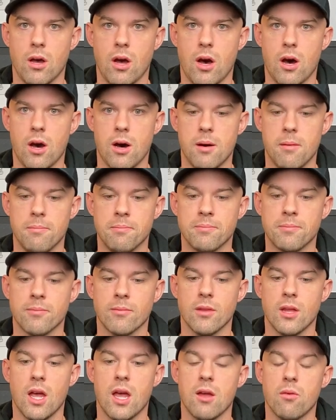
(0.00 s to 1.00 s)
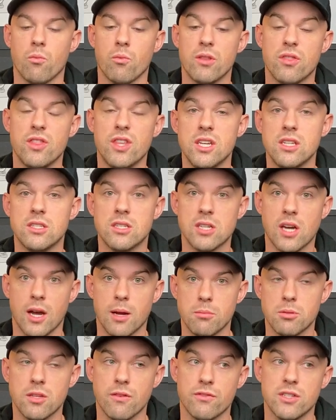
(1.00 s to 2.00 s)
Um, and with these
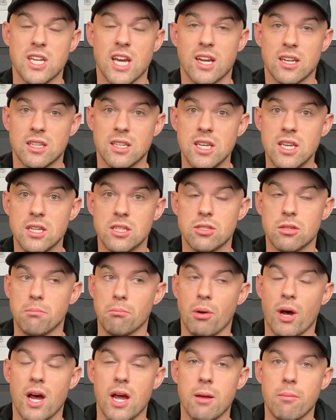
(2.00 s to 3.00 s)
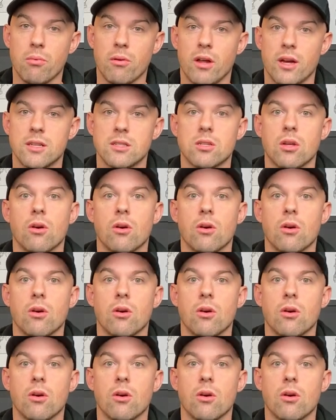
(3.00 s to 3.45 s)
types of techniques and pipelines,